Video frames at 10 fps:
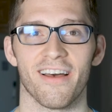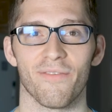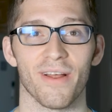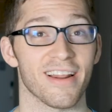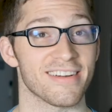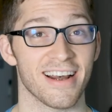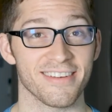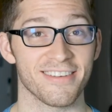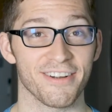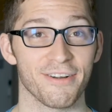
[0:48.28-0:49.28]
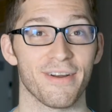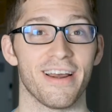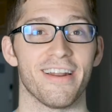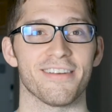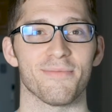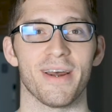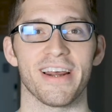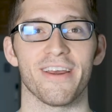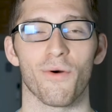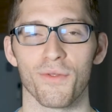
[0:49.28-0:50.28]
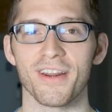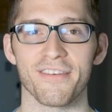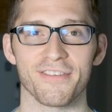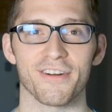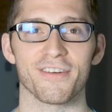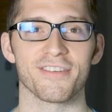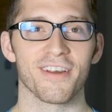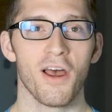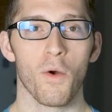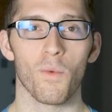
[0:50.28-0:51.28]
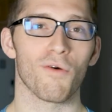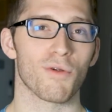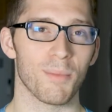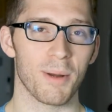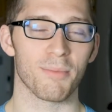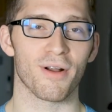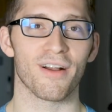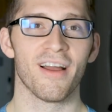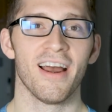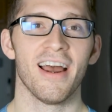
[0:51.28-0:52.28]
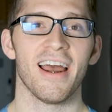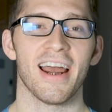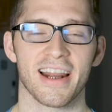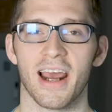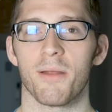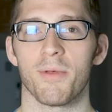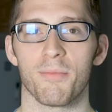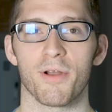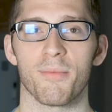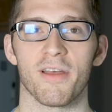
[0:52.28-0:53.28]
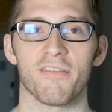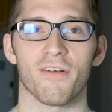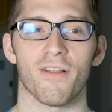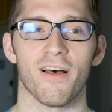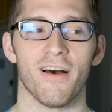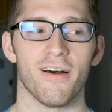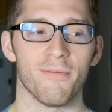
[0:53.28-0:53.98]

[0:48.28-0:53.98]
will attest to, and as many old lifters will remember, it can be pretty painful.